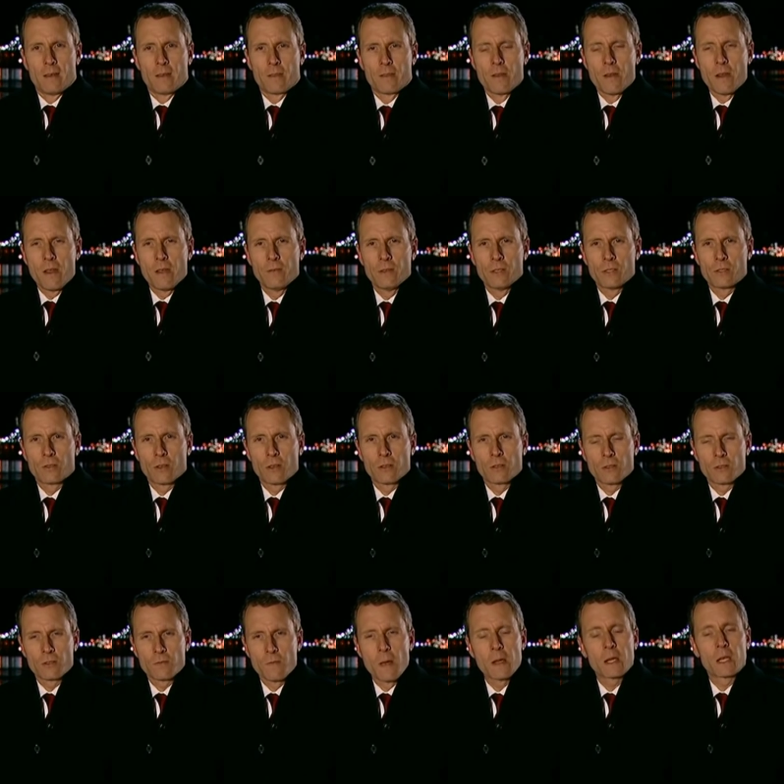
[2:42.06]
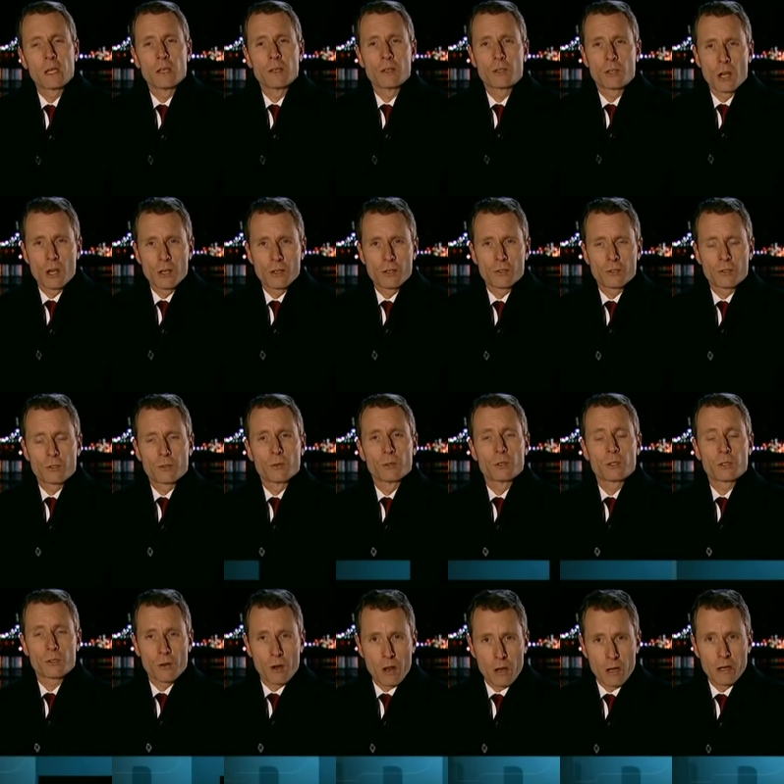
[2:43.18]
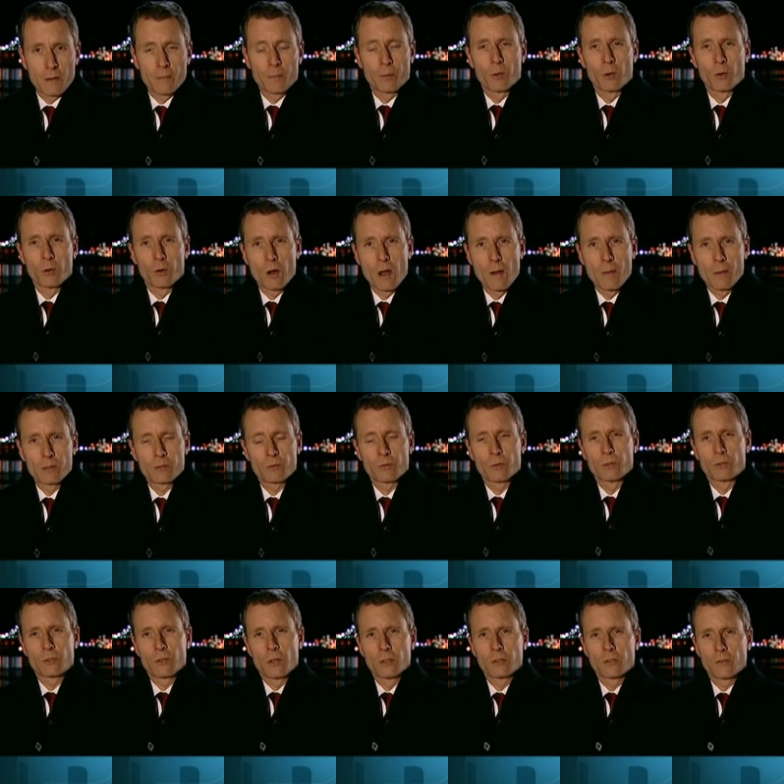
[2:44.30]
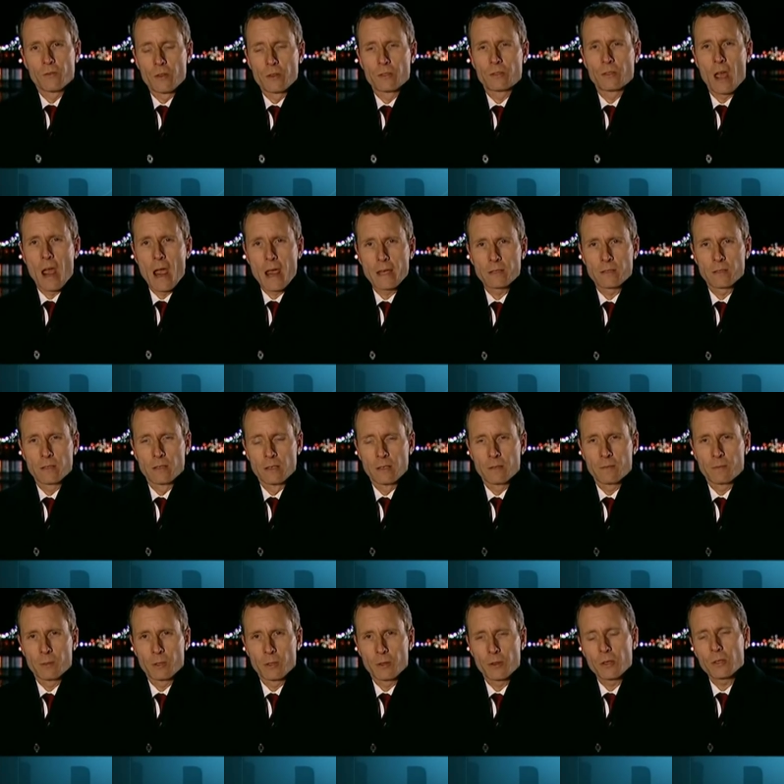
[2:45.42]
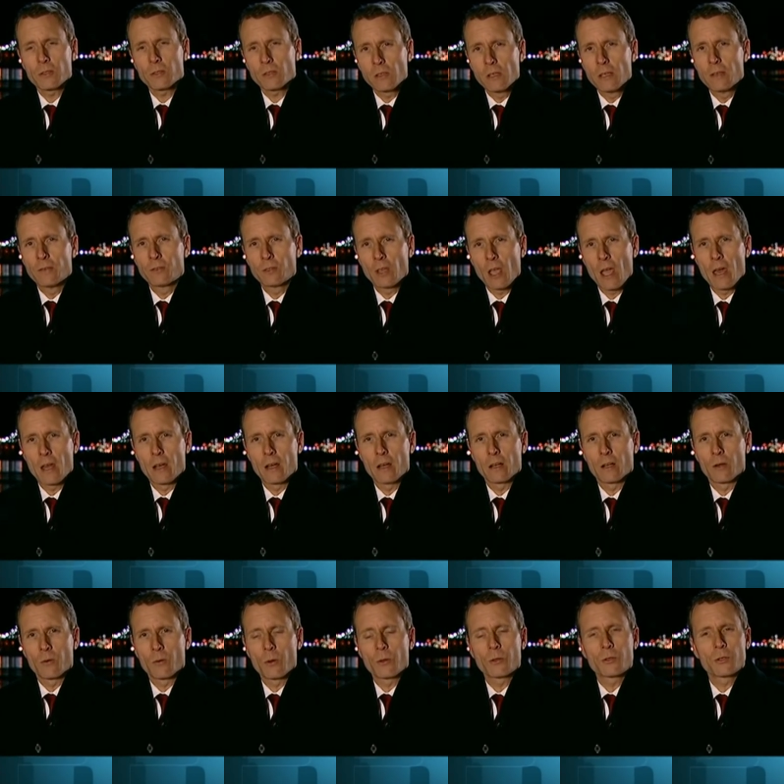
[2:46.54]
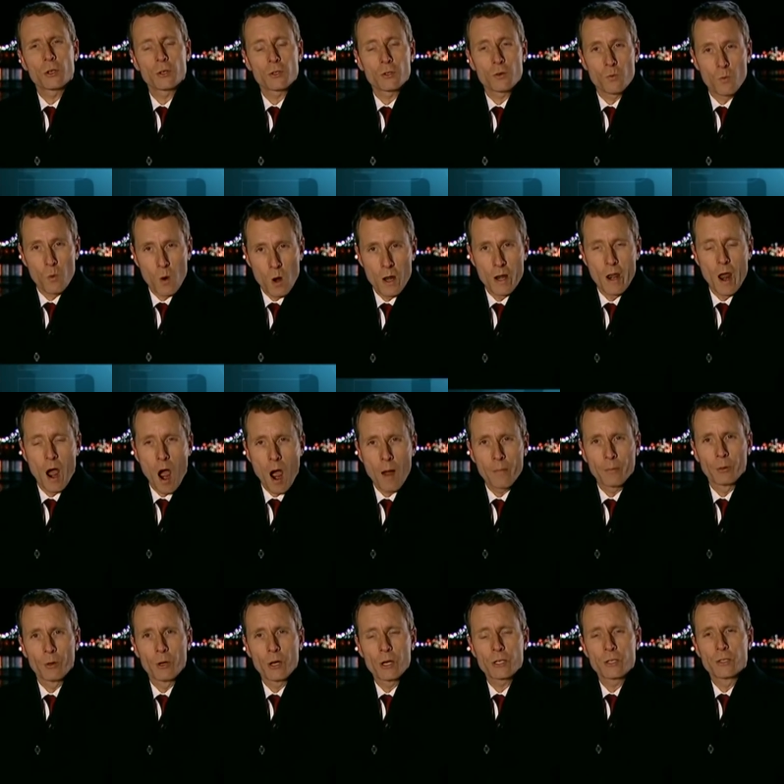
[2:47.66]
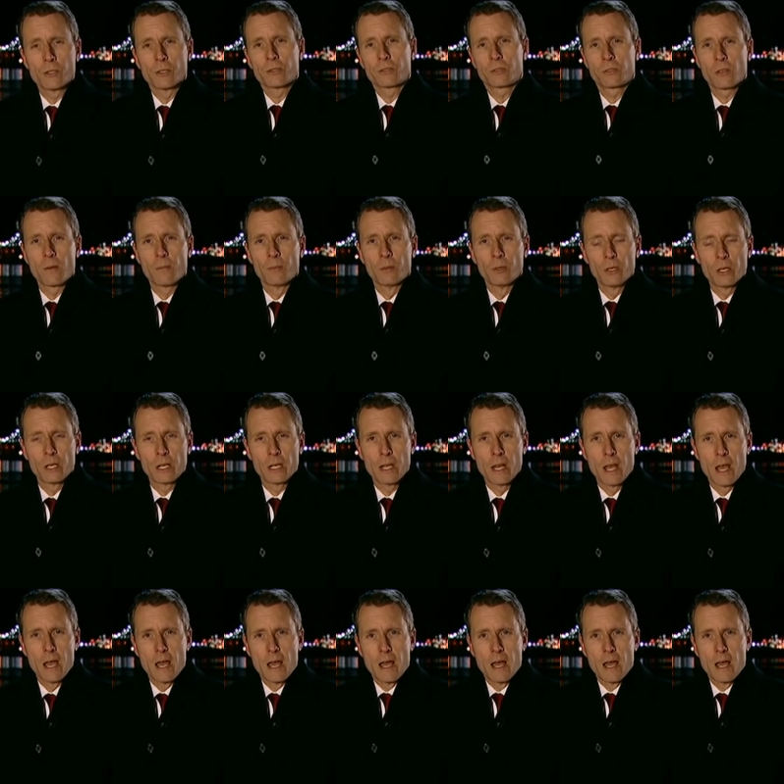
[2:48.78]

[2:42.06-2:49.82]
The Navy says it's making changes to its training program as a result of this accident, but this leaves Canada with just one operational submarine,